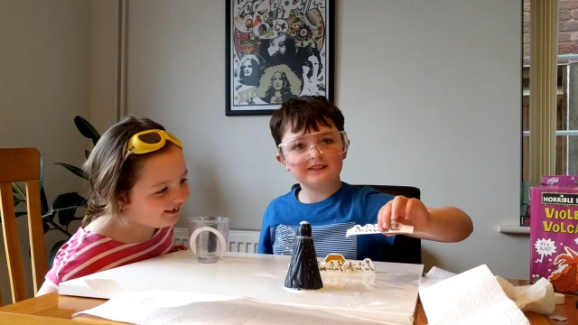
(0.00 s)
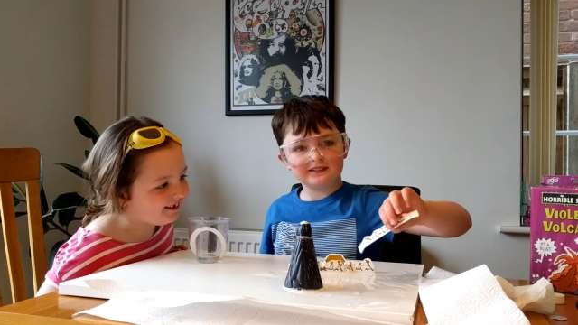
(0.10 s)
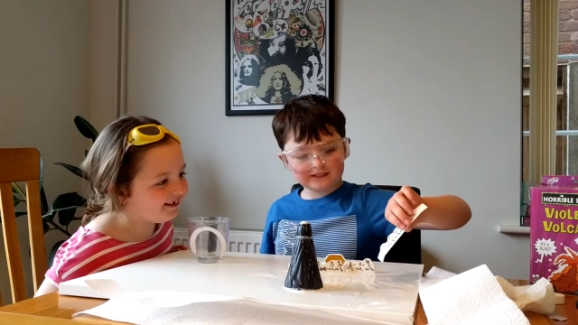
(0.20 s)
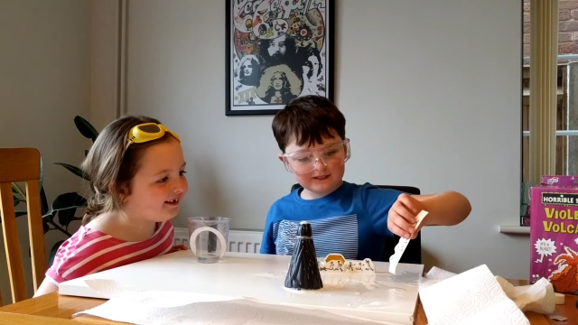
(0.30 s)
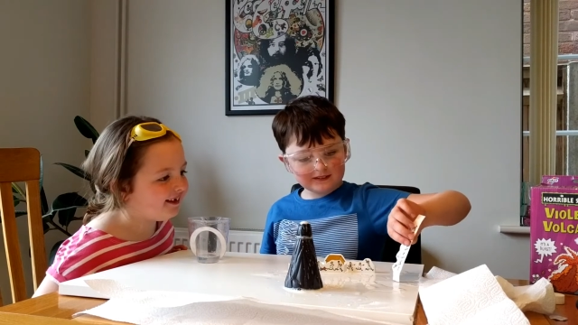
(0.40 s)
Speaker 1: burnt.
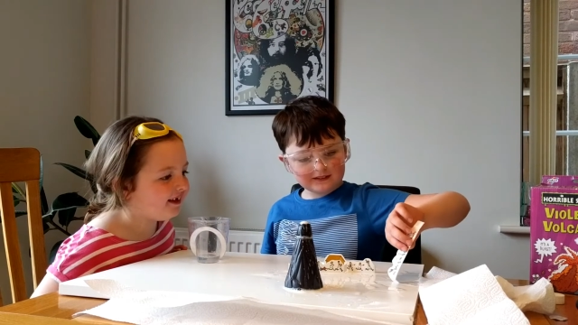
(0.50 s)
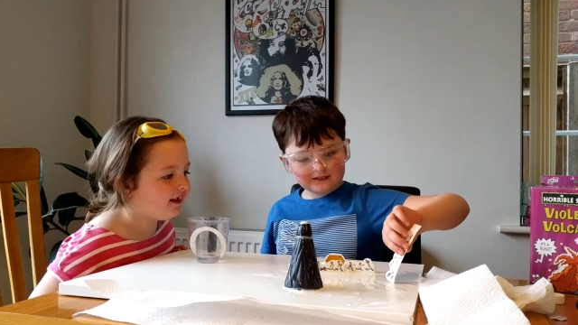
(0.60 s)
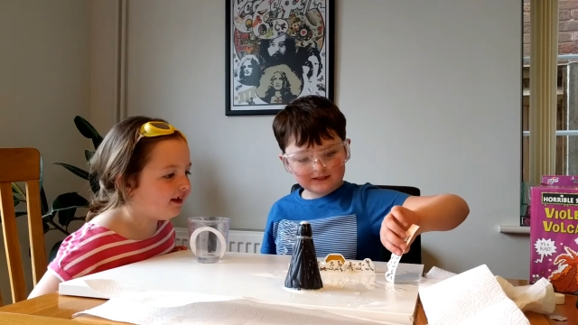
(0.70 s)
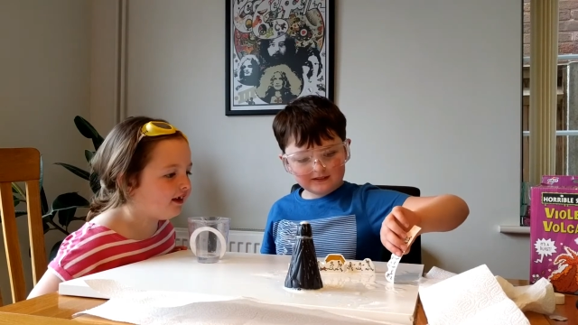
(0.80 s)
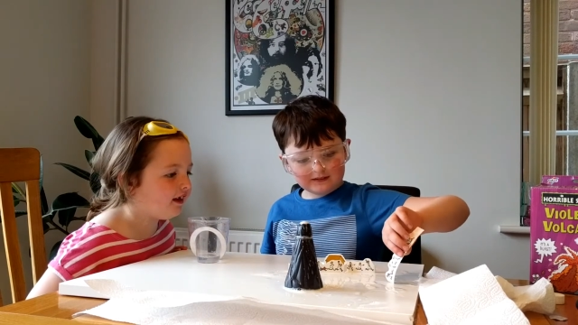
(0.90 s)

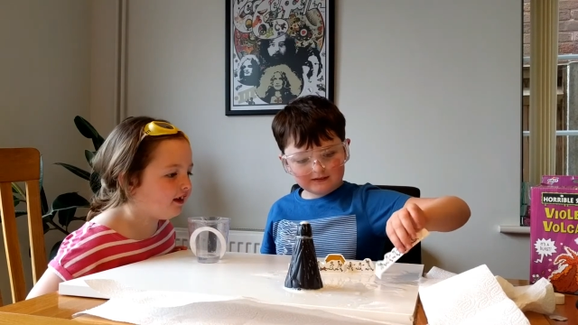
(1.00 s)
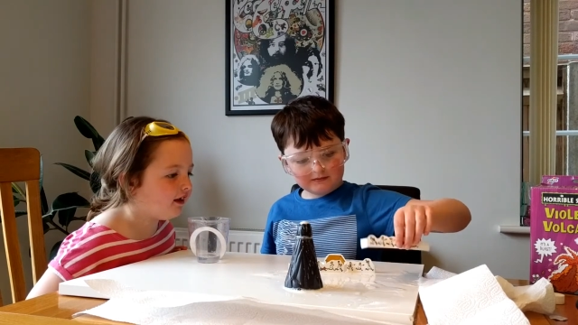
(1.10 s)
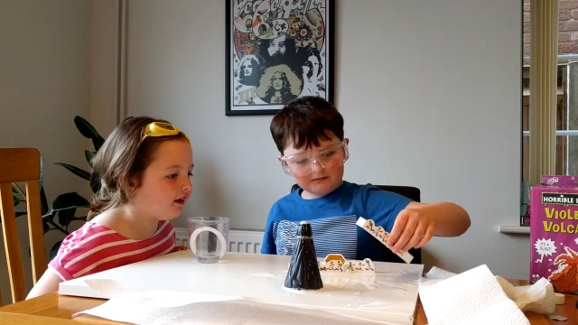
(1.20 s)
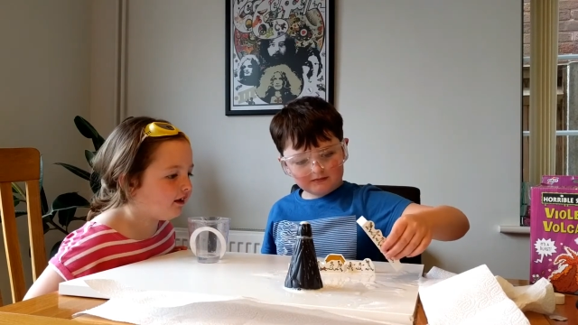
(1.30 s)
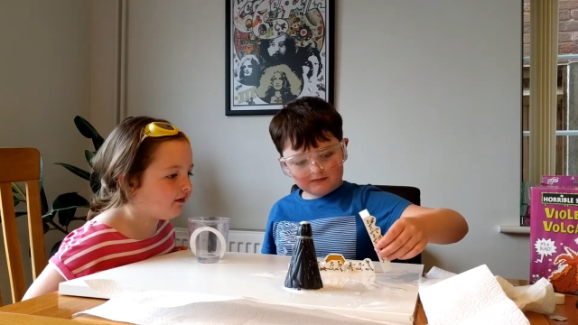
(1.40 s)

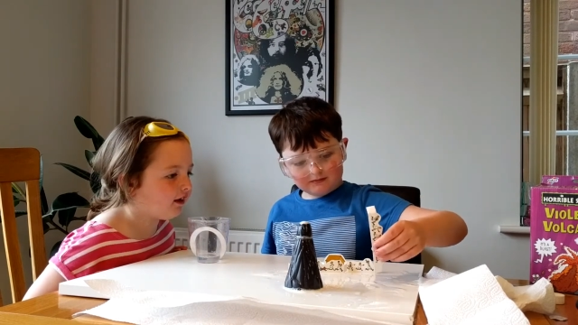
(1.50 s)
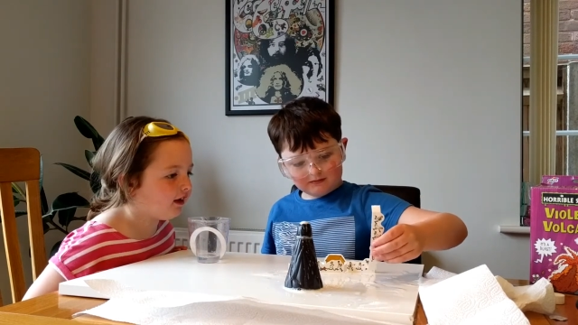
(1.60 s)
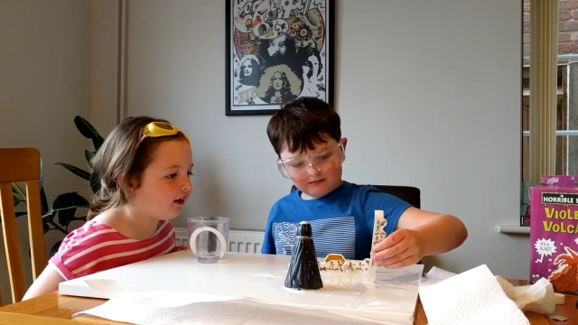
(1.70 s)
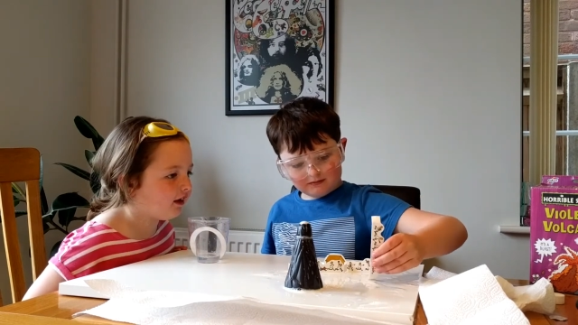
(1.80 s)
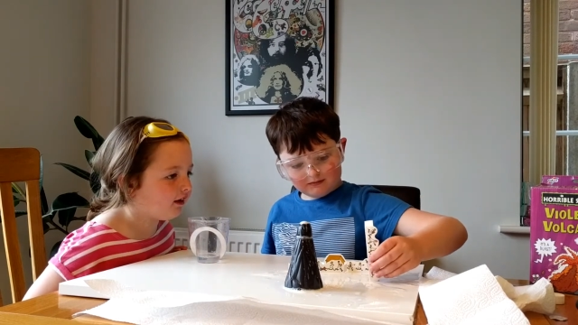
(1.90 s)
right.
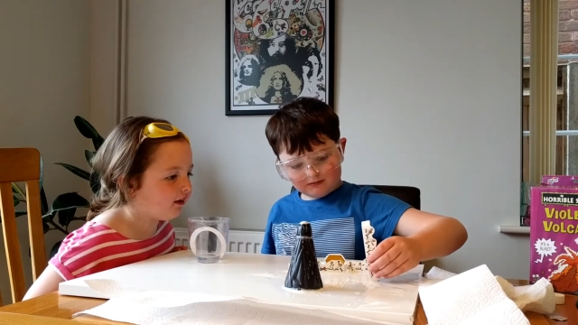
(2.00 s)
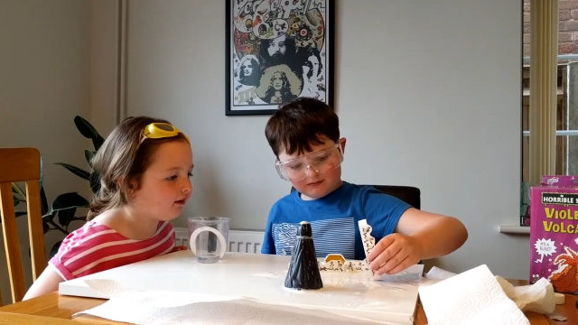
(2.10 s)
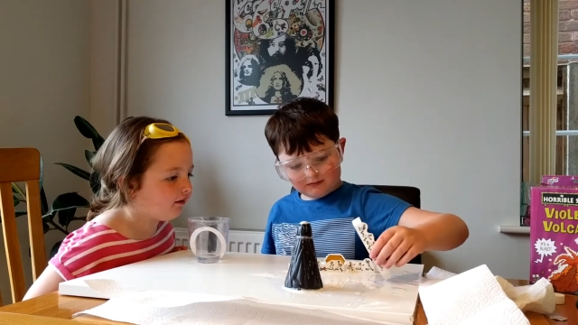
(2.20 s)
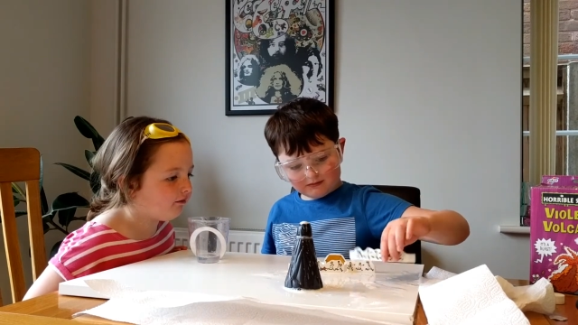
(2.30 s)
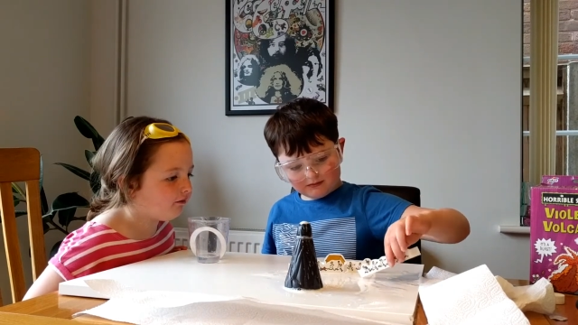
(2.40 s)

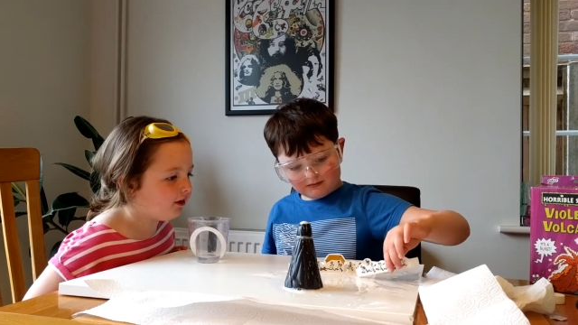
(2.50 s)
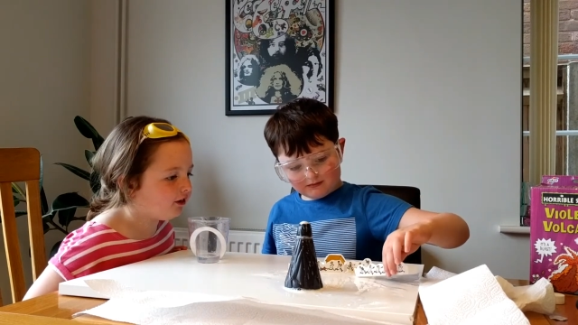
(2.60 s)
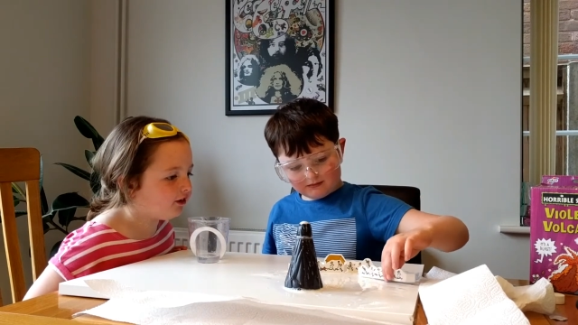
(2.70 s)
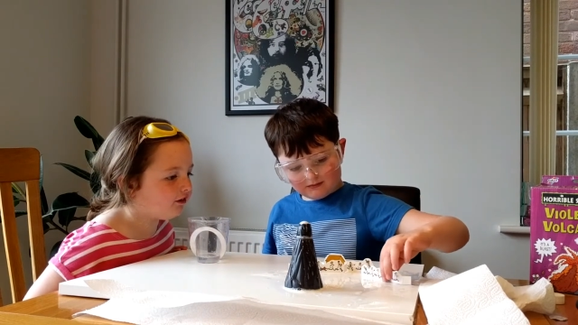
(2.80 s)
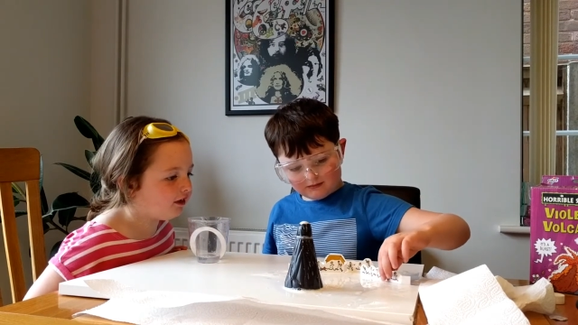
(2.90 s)
What are you
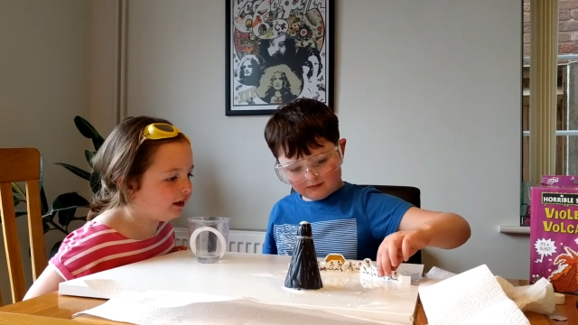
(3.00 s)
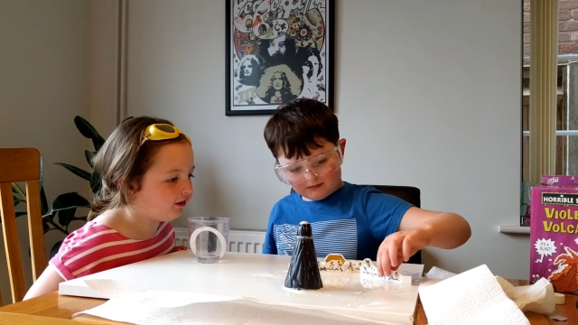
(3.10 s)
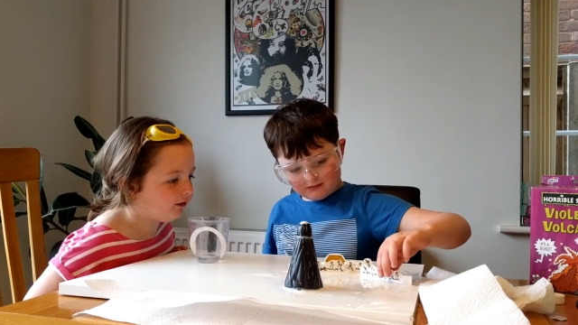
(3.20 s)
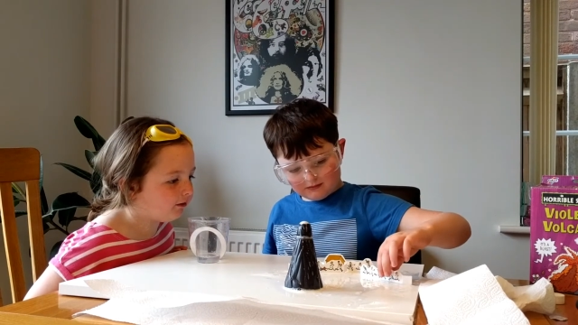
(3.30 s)
doing now in the